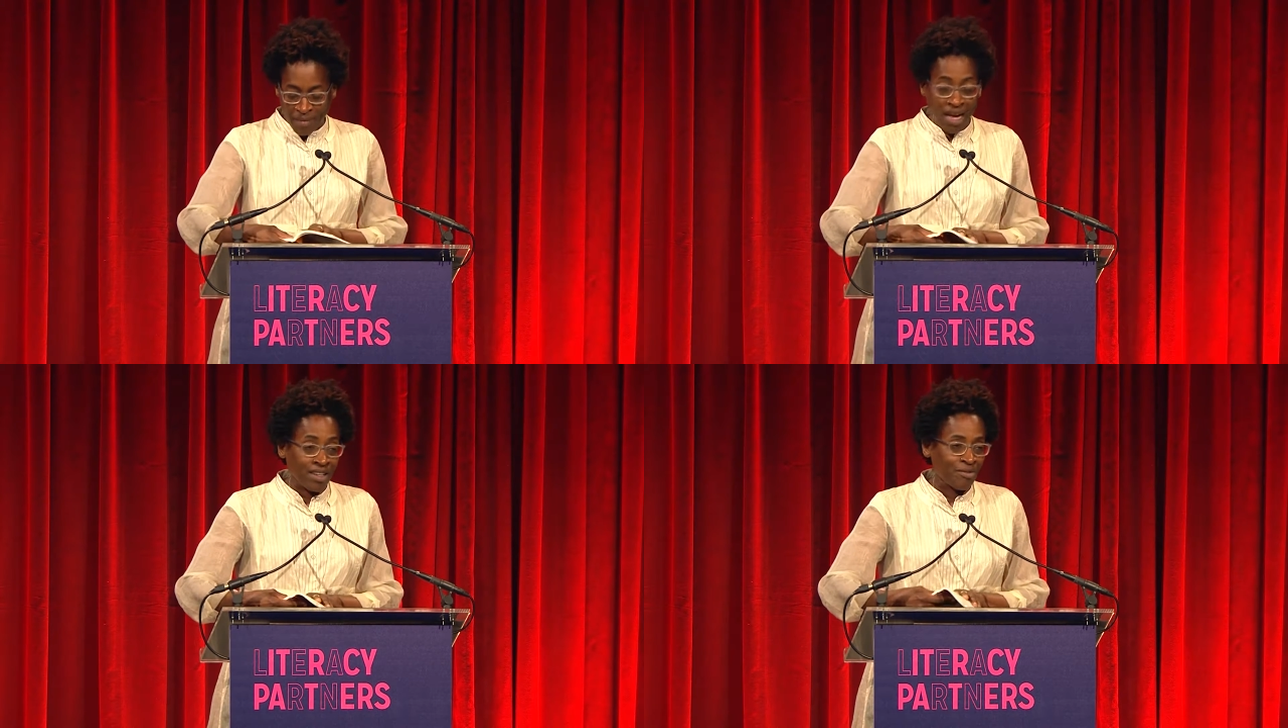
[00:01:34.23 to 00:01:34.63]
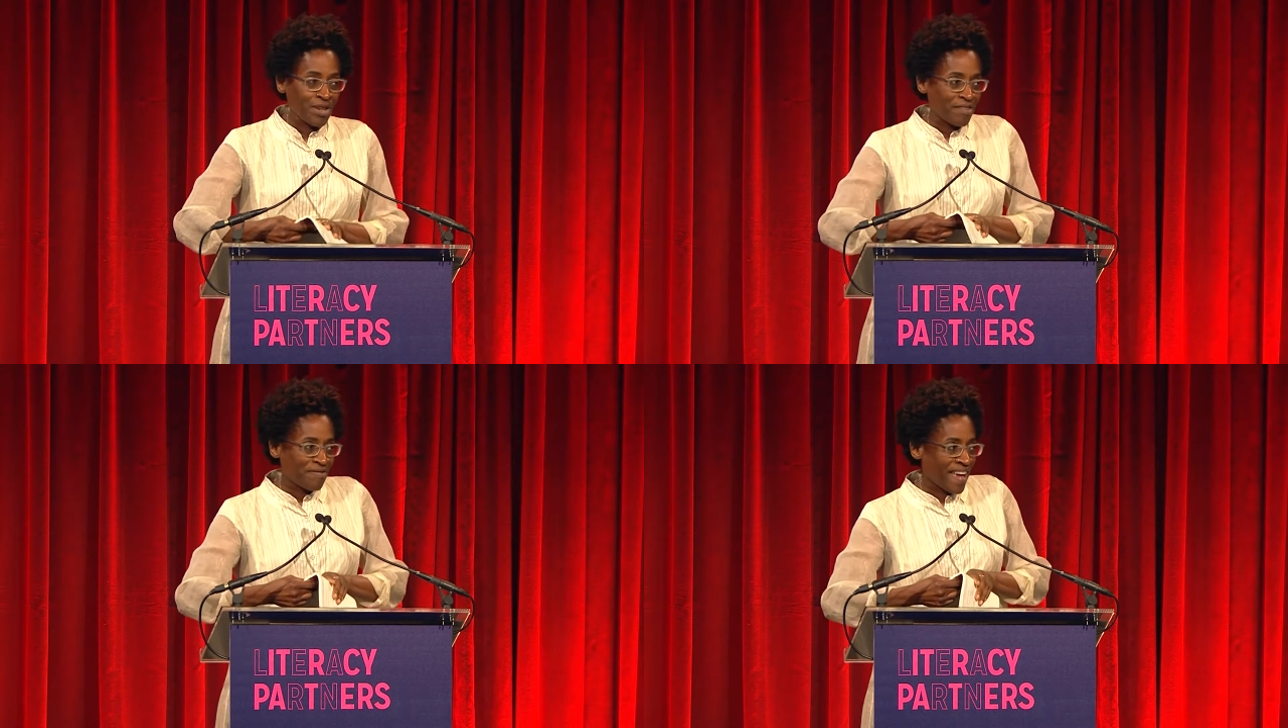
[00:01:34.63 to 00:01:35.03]
not going to
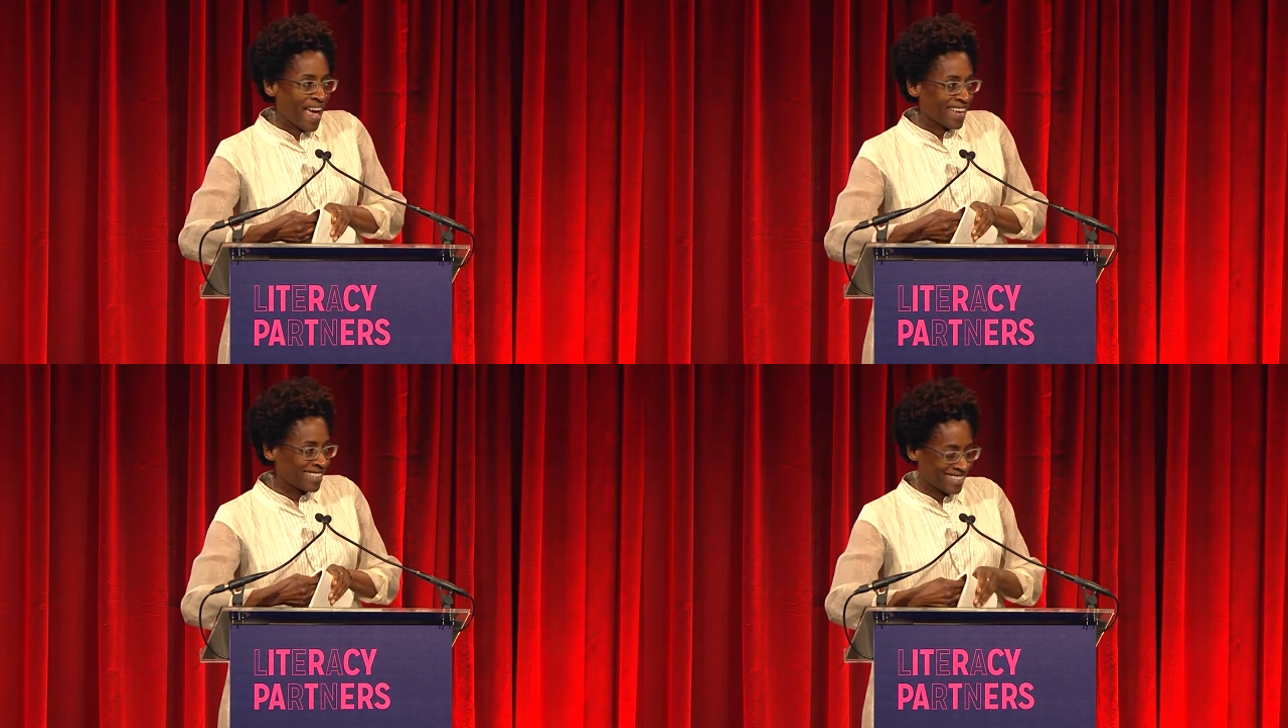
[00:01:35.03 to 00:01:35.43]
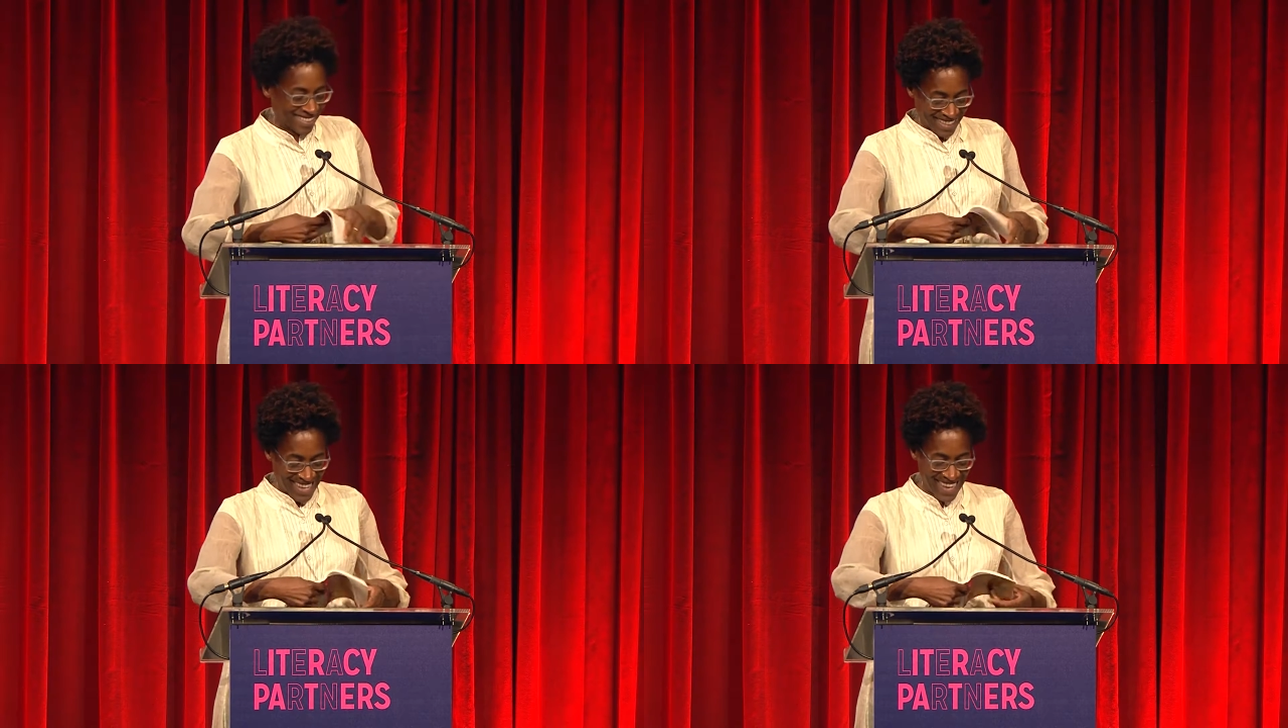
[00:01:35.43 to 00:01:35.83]
read
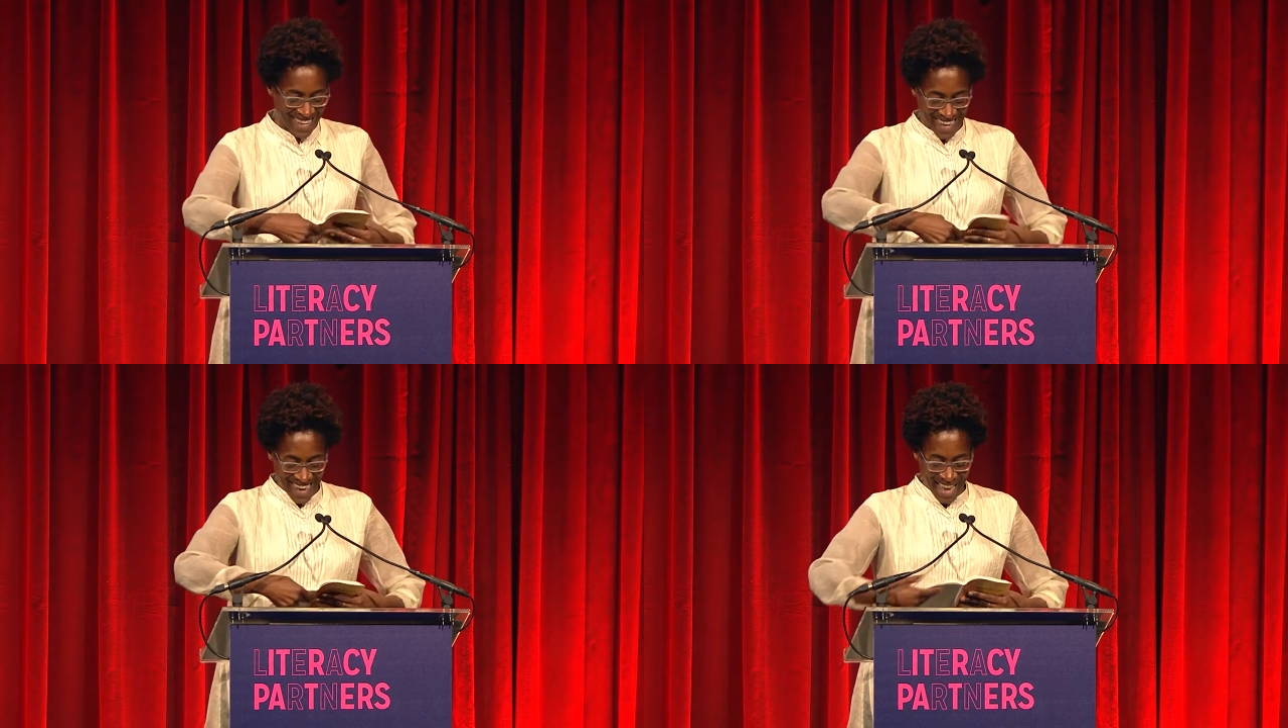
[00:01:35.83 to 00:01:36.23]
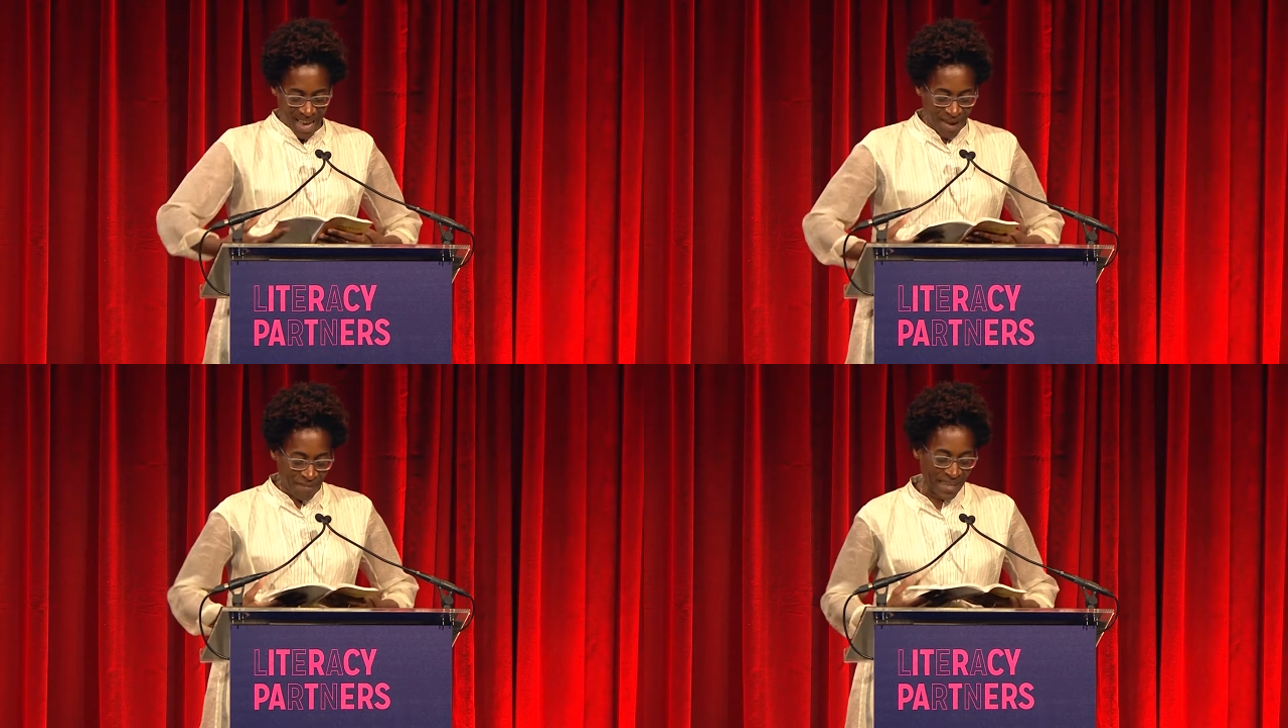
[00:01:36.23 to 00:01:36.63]
fast
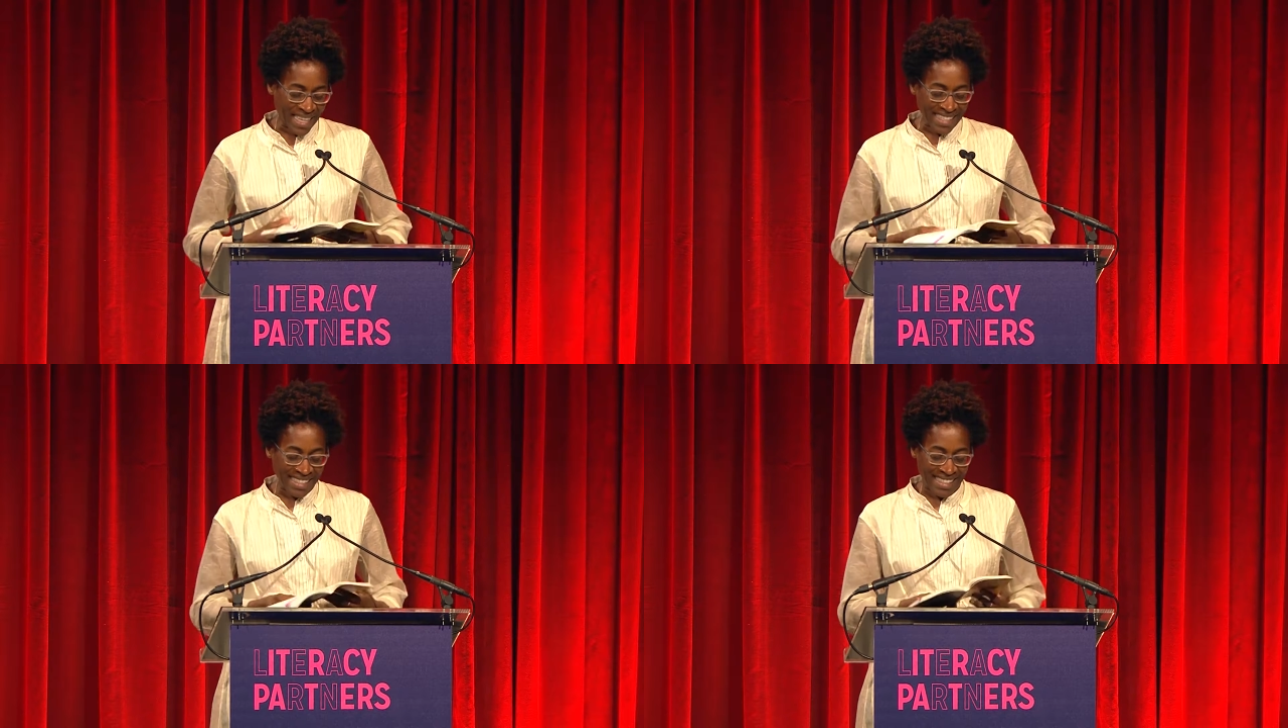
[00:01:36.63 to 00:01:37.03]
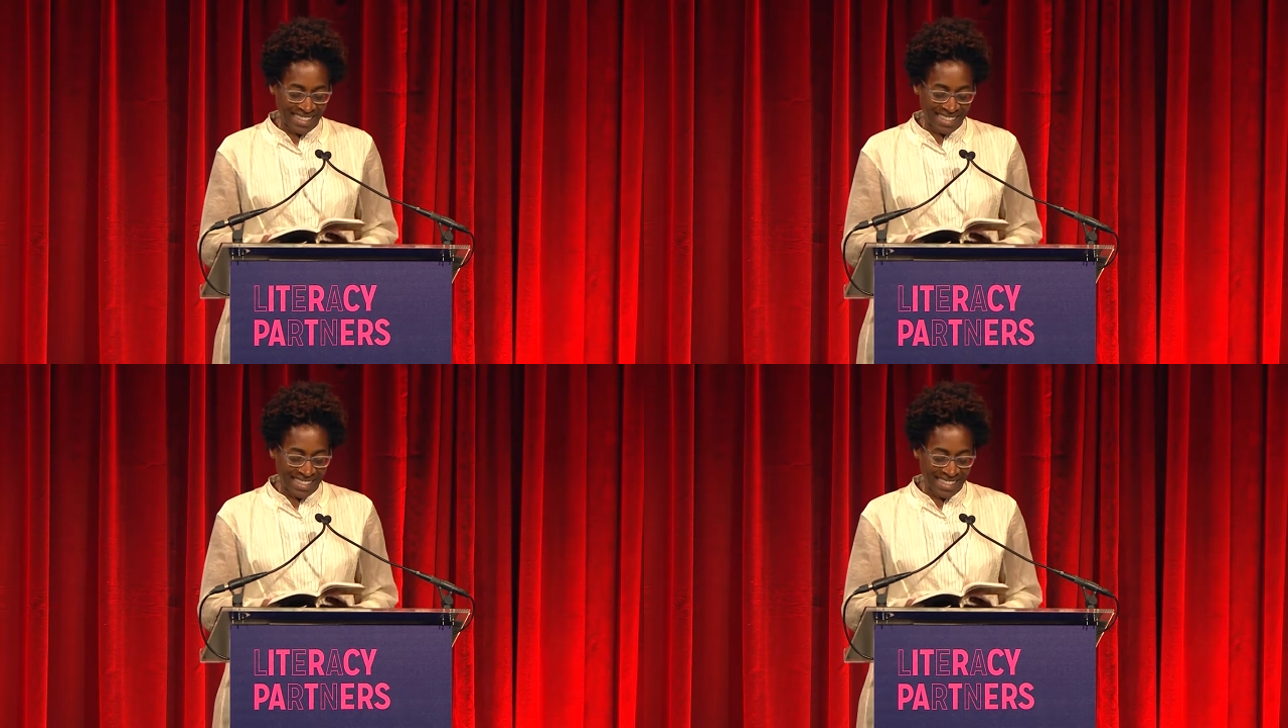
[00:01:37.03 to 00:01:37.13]
because